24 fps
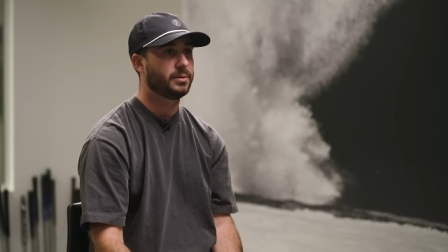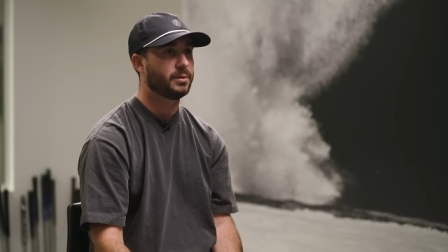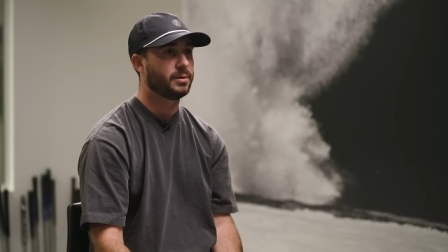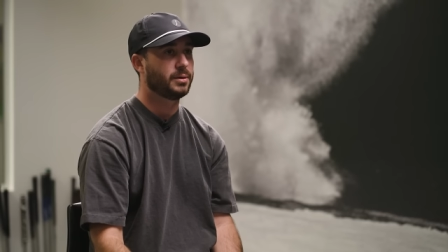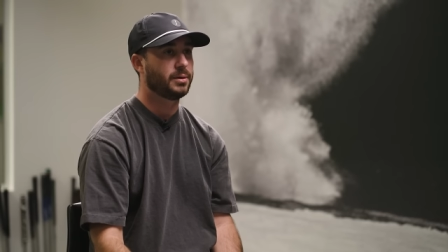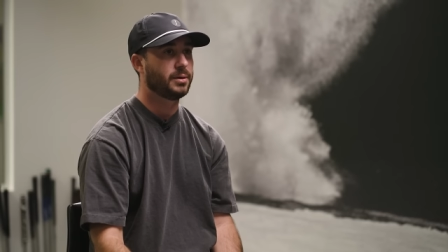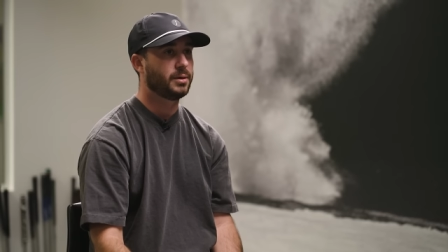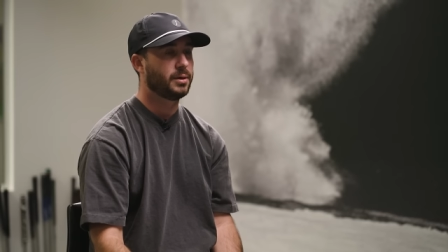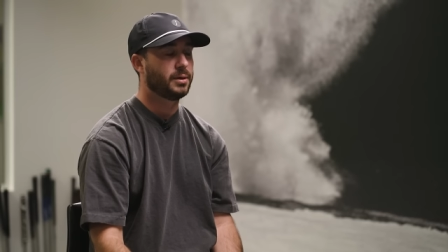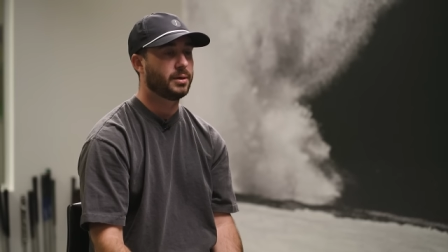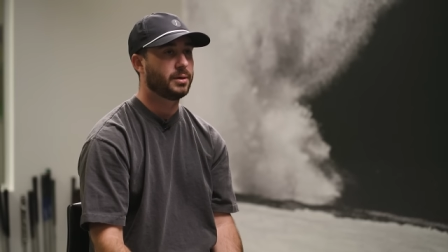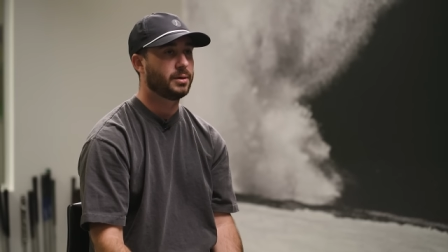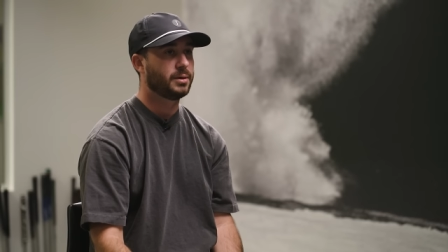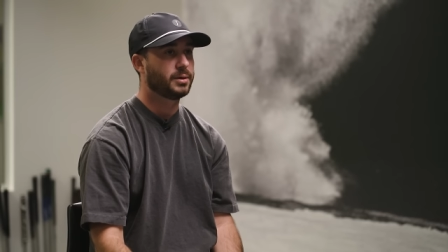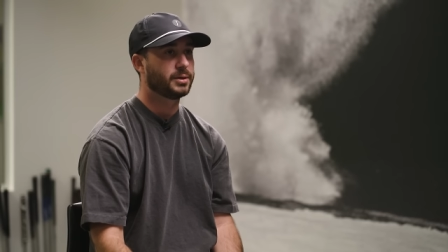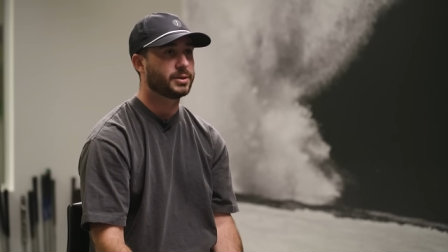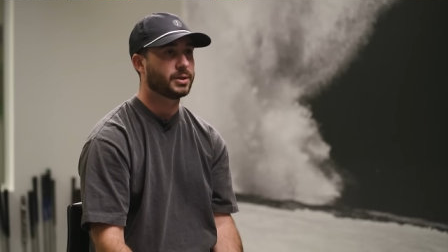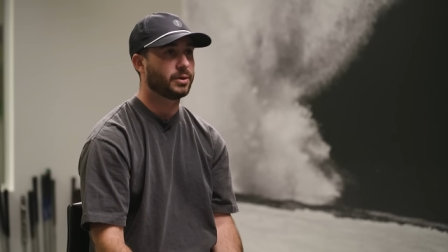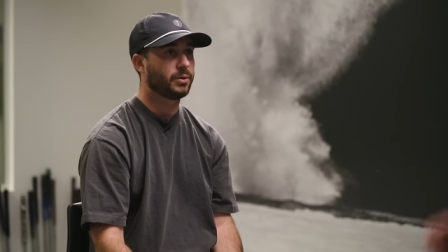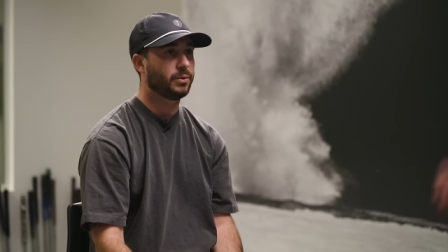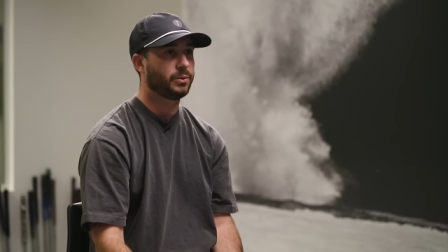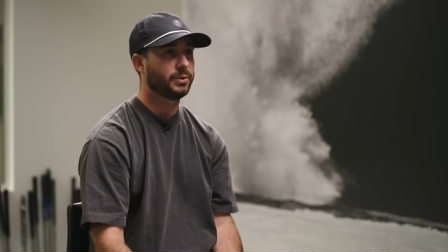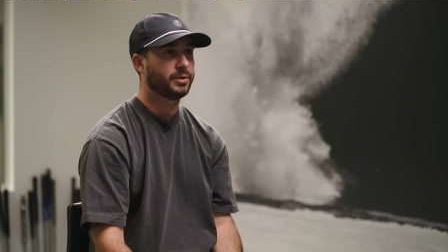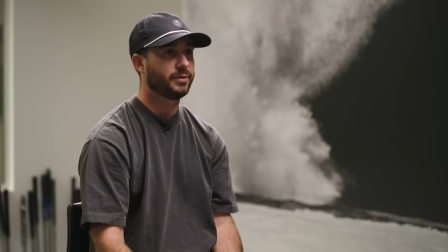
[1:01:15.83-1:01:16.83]
Yeah, it's
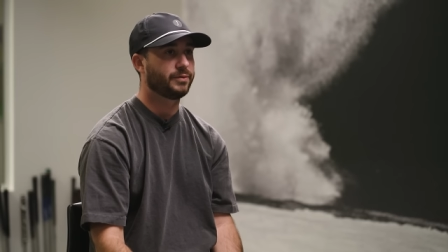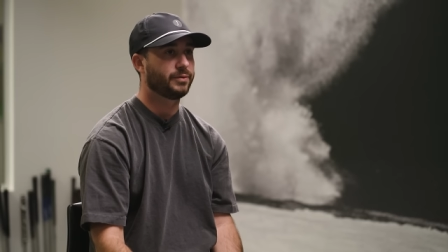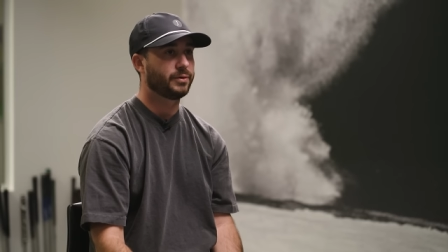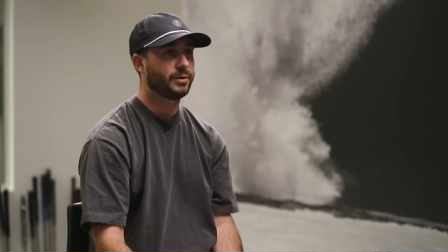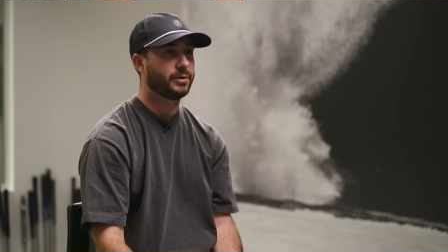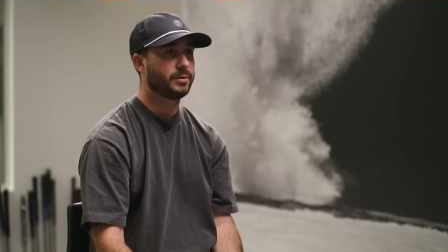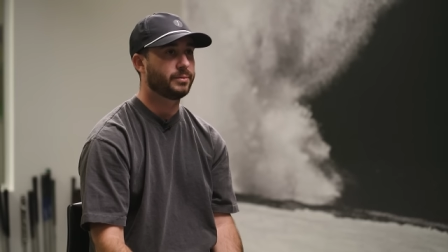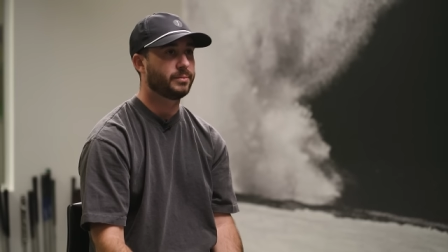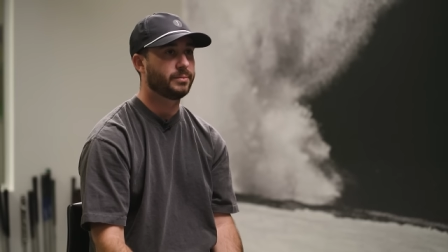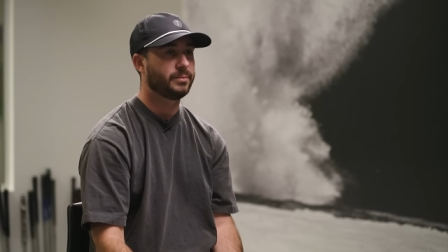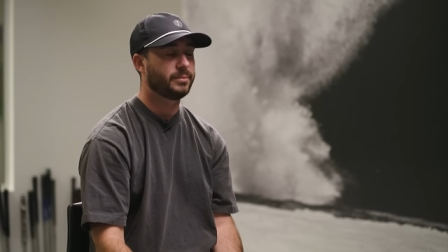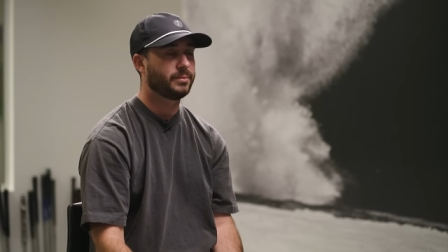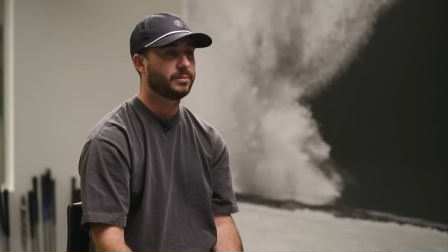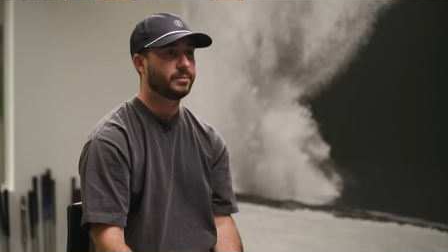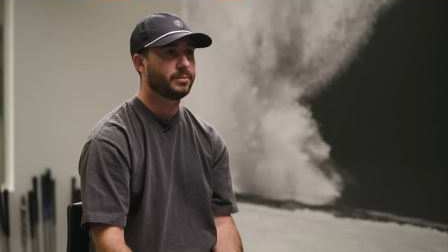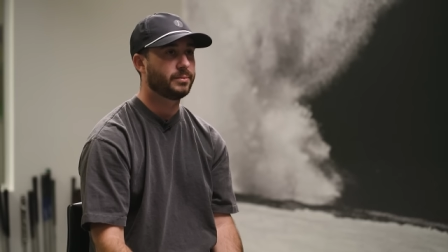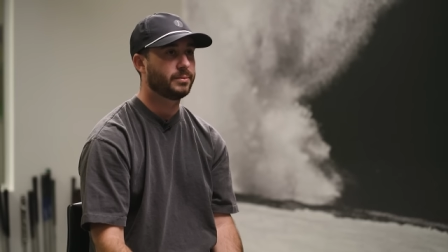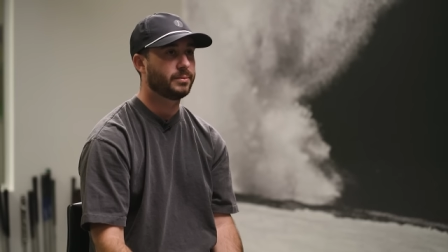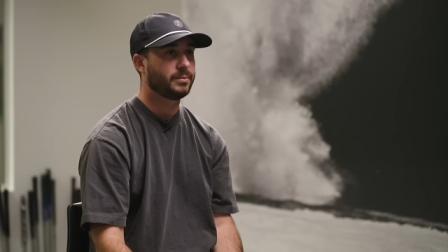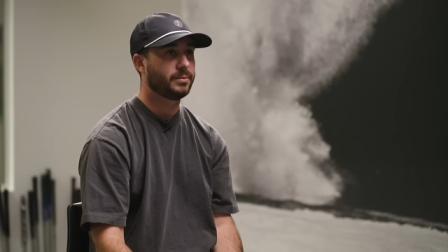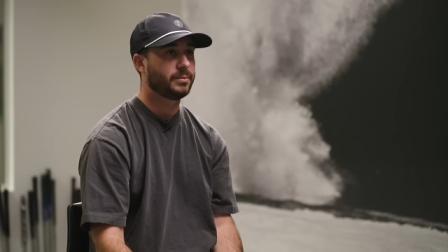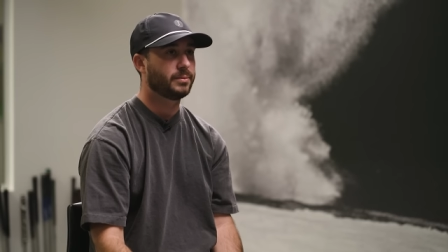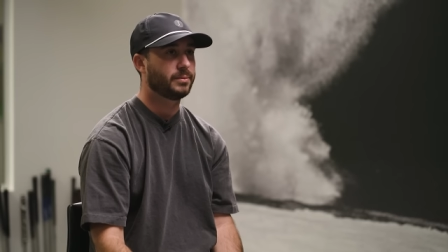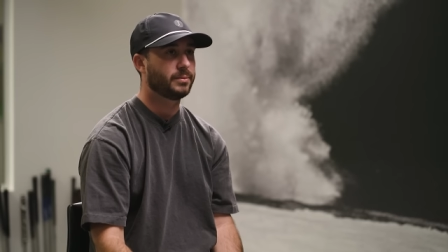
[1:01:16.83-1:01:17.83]
a whole different
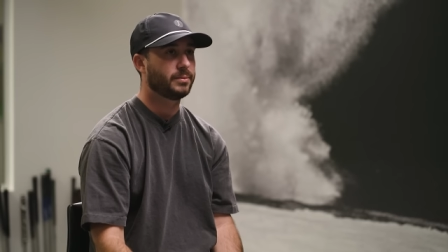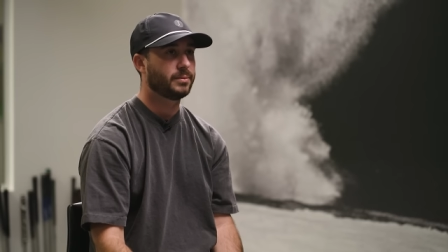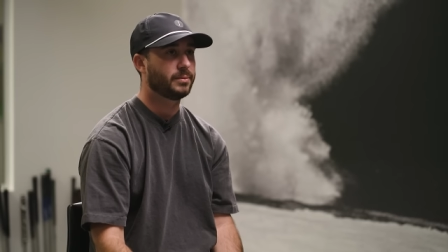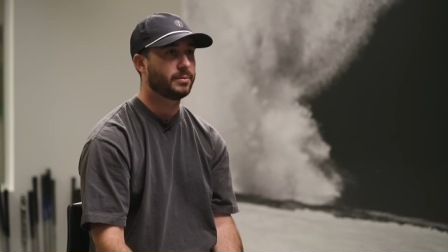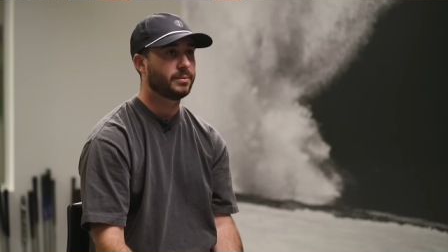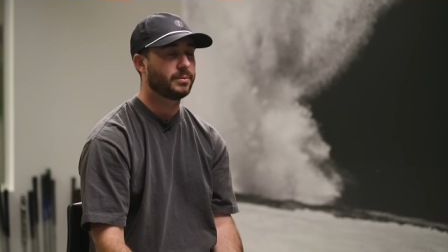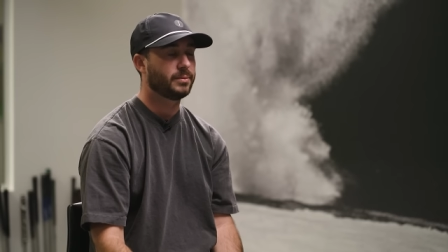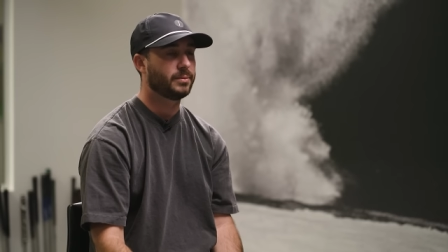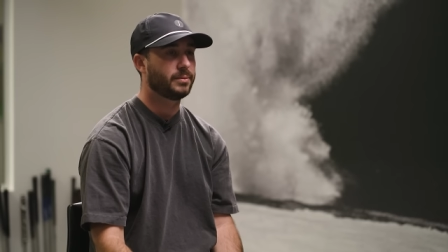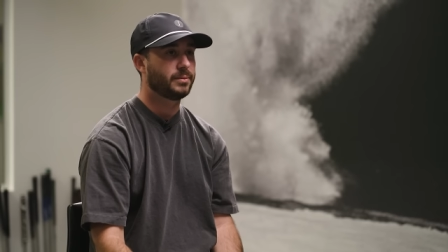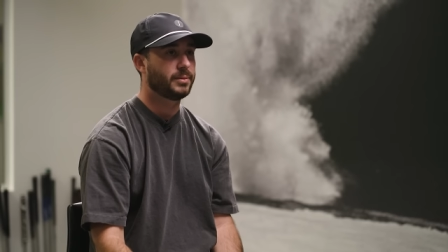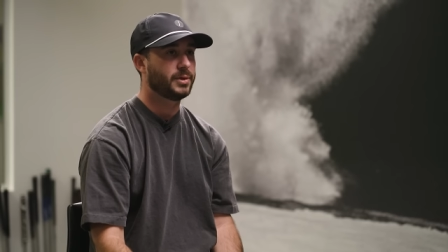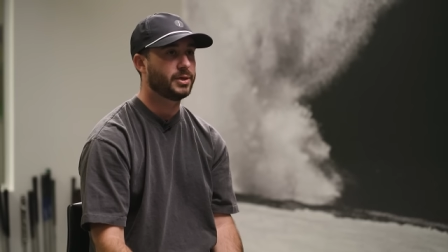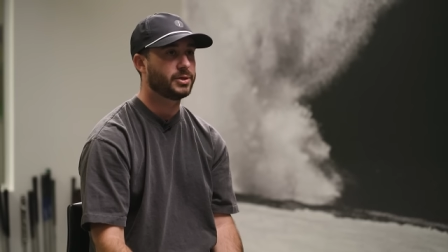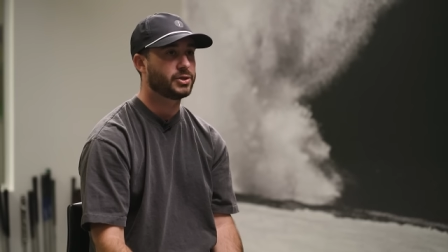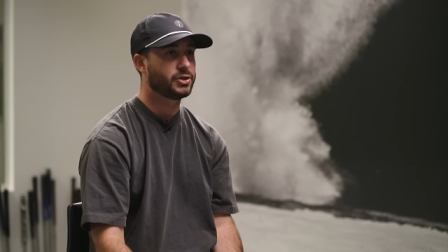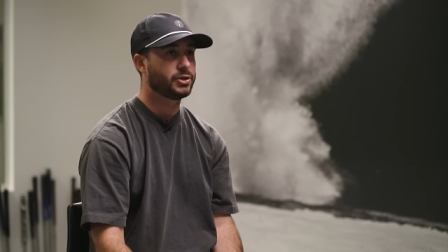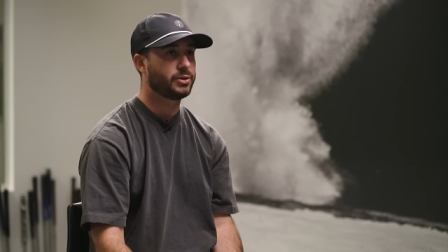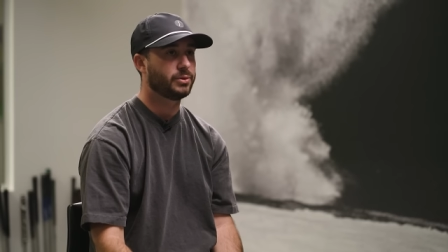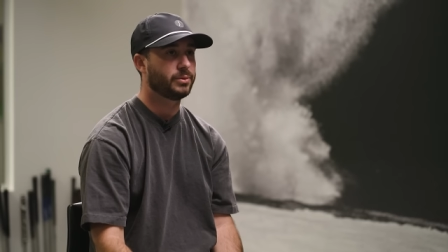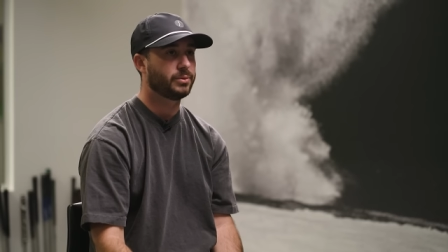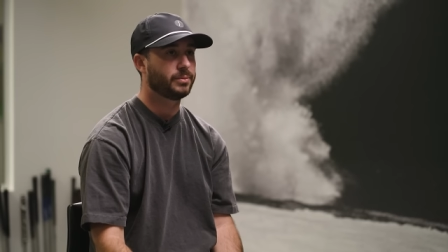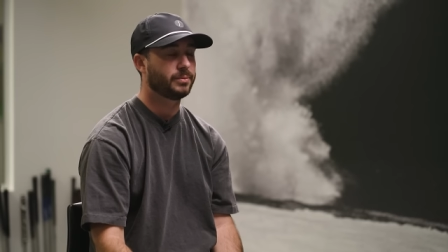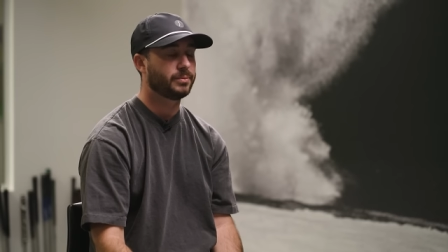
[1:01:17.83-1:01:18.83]
issue.
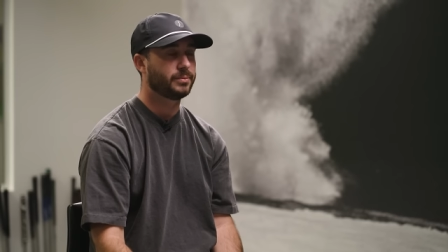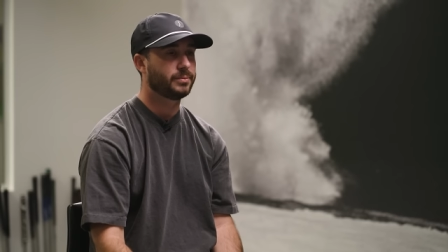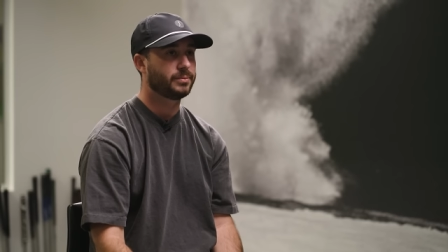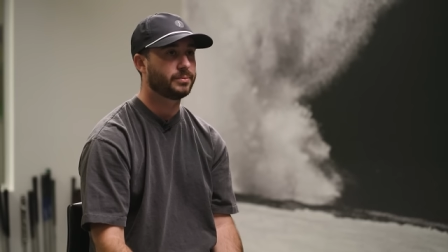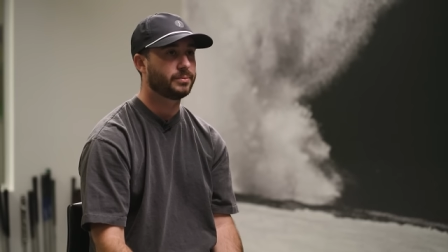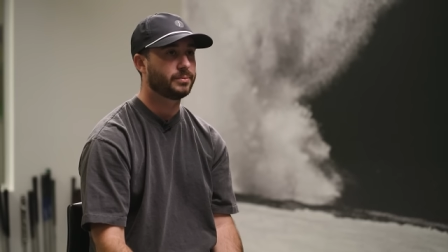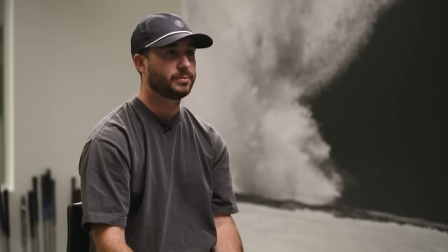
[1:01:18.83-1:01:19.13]
Yeah, you